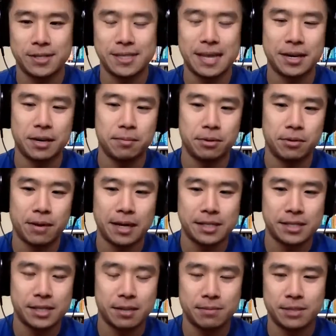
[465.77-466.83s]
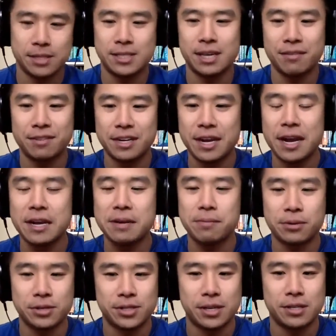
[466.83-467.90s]
that number rises up to 70,
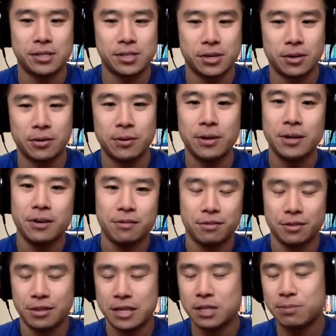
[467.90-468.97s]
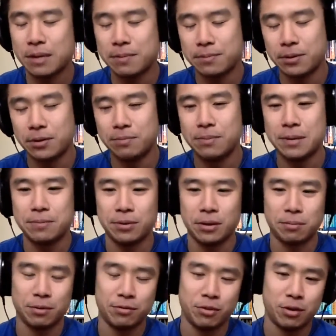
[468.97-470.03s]
80%. So for these people, people are
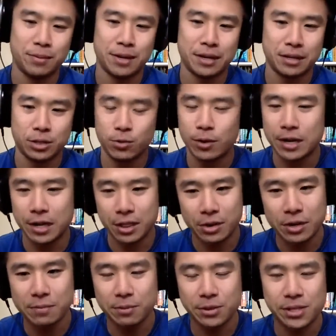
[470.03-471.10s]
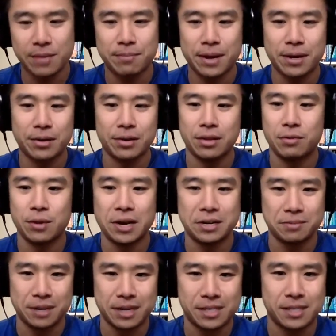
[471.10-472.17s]
performing 20, 30% better than
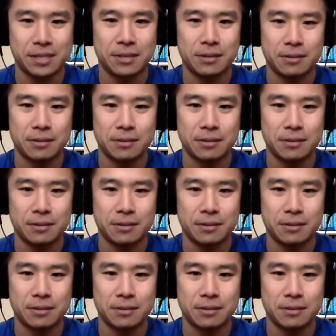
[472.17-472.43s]
random guessing.